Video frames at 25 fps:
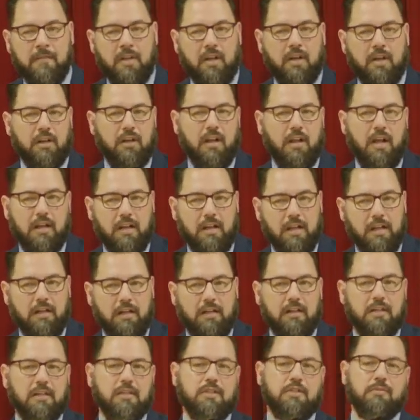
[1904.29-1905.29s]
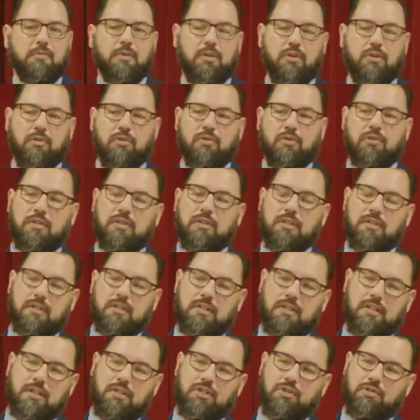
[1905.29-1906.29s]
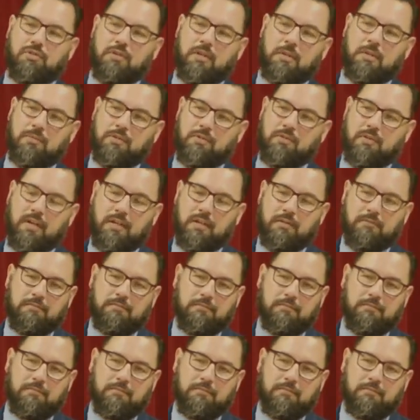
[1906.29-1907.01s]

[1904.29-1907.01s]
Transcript: a lot like us, we go to these extremes, right?